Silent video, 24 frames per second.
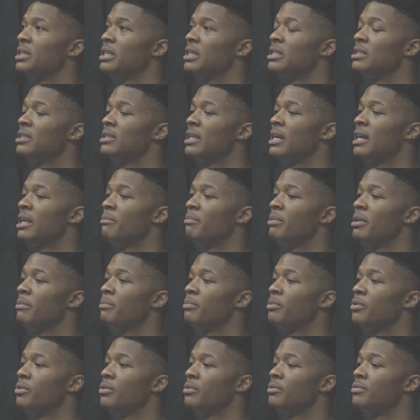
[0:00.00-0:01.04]
because a lot of
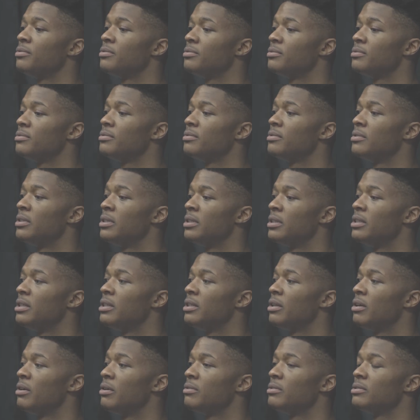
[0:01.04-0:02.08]
people, uh, you
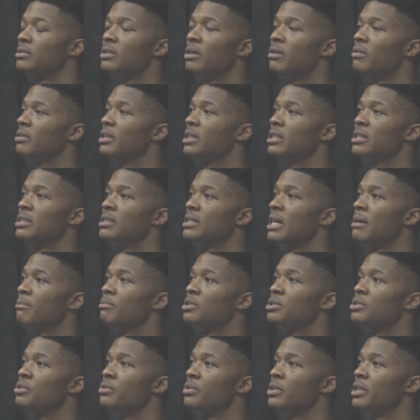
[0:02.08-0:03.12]
know, don't get this
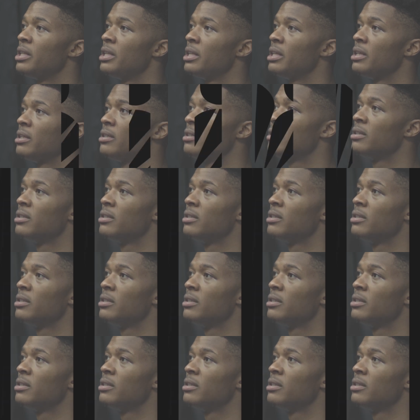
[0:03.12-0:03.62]
opportunity.